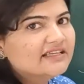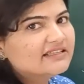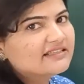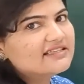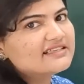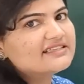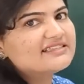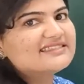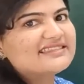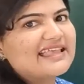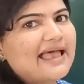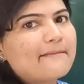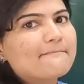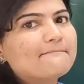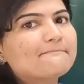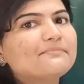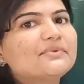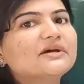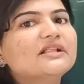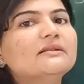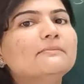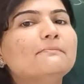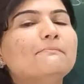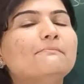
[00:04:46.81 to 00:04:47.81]
the
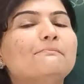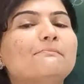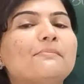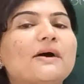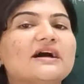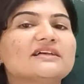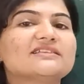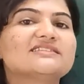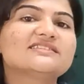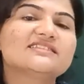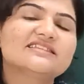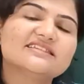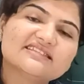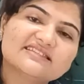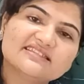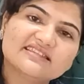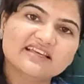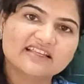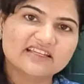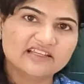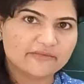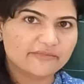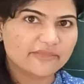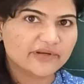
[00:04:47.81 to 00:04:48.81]
sample passes
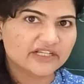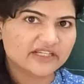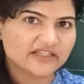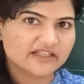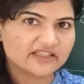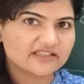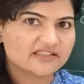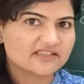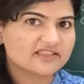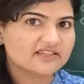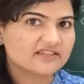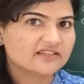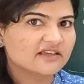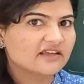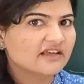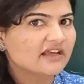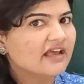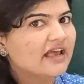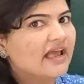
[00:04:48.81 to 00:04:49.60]
the limit test.